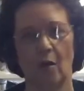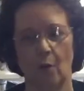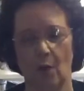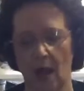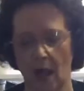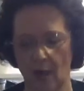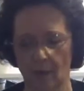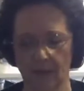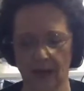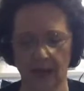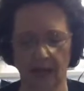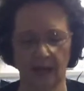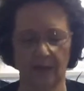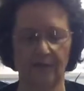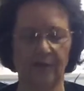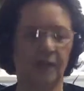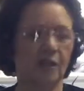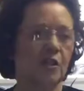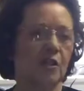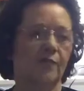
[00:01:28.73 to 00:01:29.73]
well, how am I going to
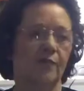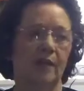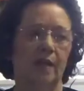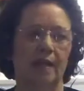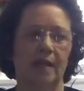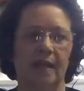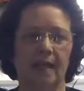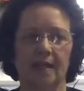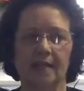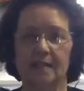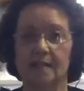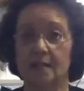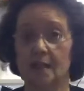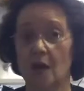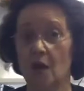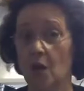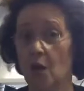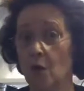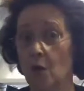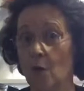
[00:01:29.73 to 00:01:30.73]
finish filling it? So
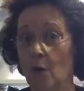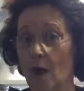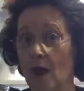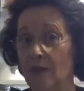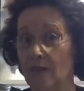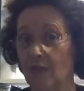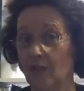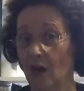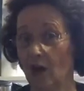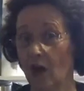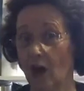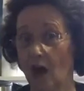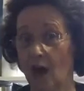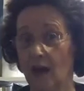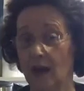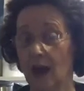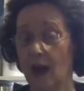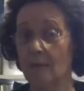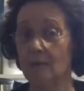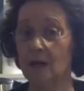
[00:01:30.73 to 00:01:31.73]
I thought,
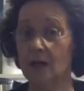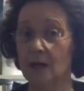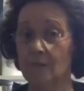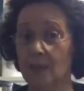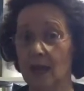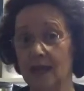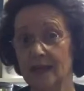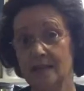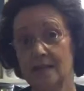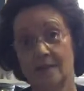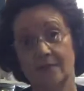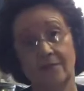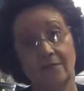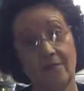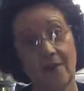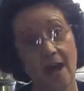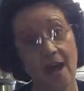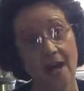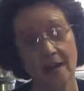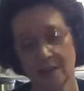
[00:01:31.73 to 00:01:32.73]
I'm going to make some
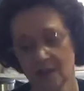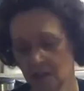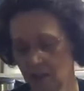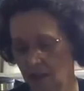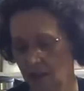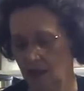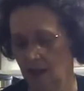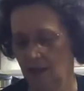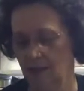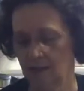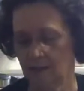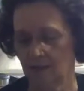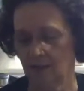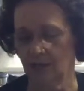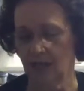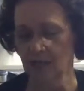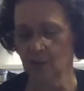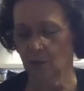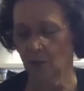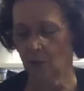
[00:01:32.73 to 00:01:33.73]
fudge. So
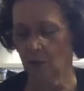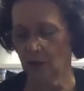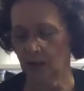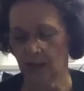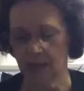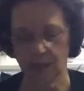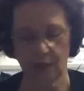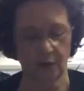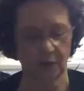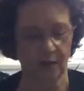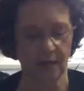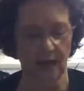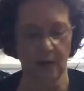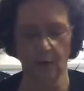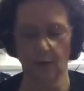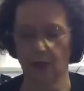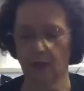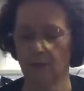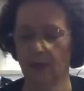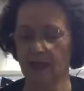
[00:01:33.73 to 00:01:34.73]
that's what we're going to do today.
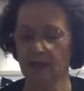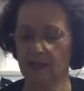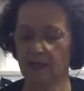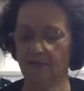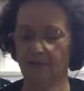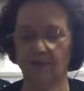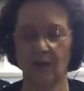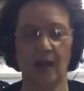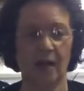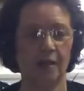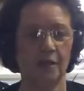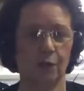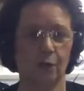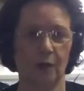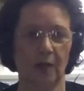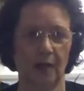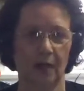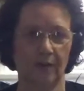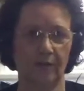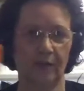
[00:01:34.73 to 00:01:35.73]
We're going to make some fudge, and we're
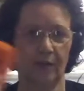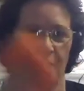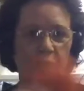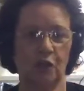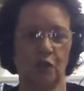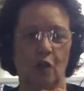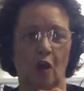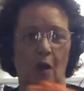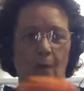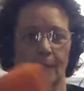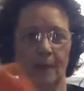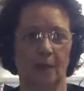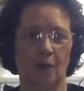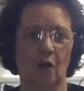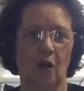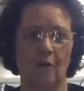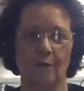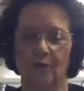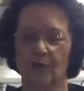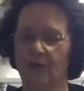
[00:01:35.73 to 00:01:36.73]
going to finish topping it
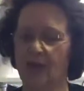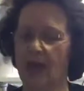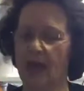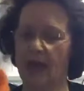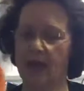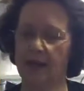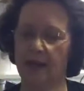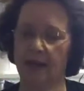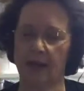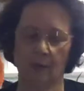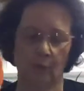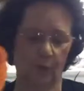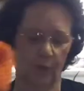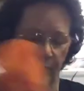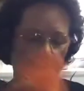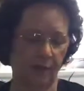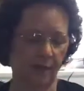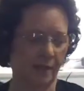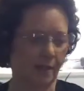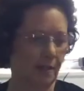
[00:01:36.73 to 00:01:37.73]
off with that, with
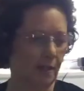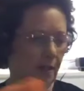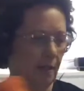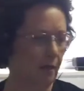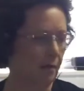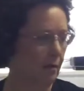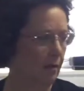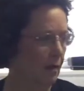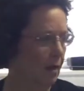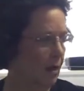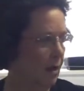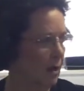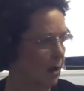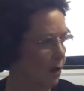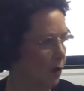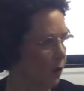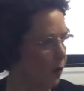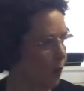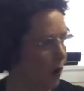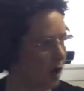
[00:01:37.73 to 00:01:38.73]
this little
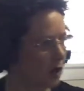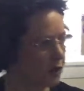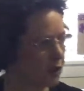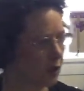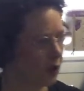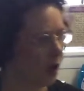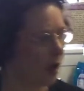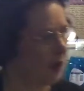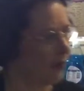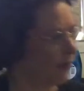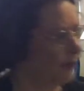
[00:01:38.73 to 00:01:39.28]
washcloth.